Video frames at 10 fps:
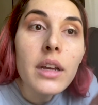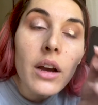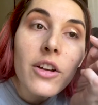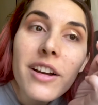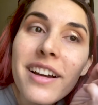
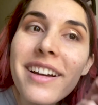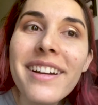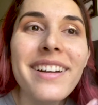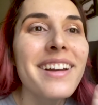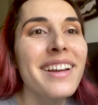how,
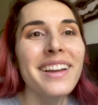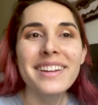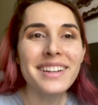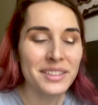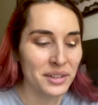it
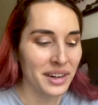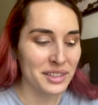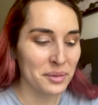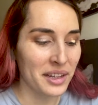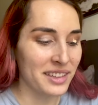didn't do it
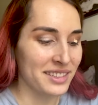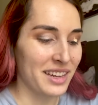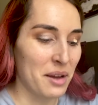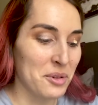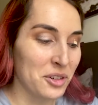as well this
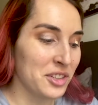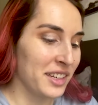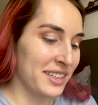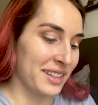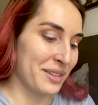time. Usually
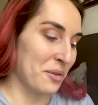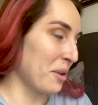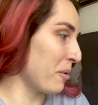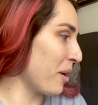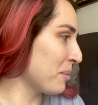it does it really
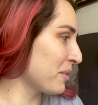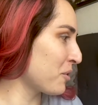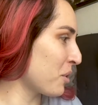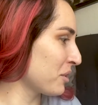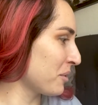well, but of
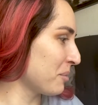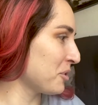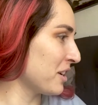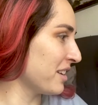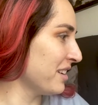course when I'm
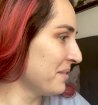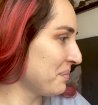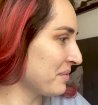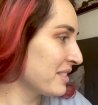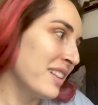trying to
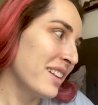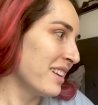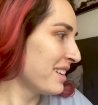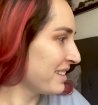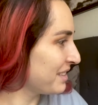
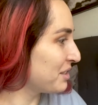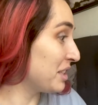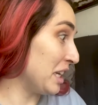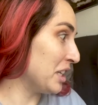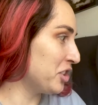
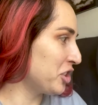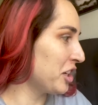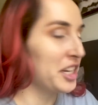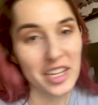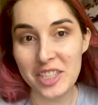teach,
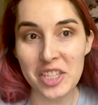it's